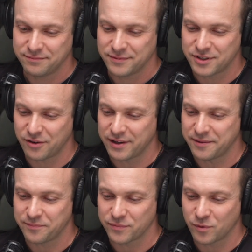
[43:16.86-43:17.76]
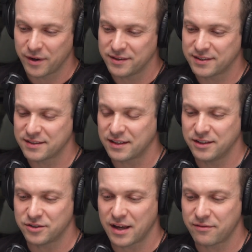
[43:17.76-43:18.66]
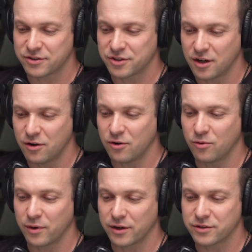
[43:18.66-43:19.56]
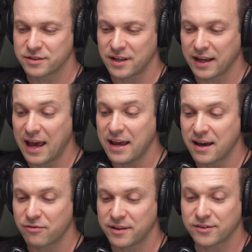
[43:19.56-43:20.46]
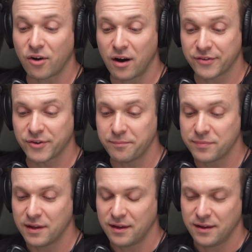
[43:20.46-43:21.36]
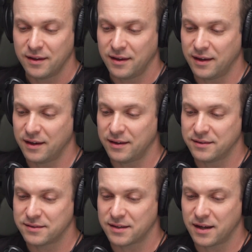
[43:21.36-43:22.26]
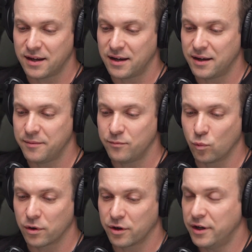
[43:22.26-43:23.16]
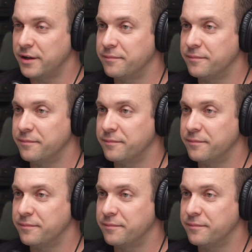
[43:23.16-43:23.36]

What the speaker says: Joey. One of these days, I need you to have a show where you're just like, hey, everything's awesome, and we're good.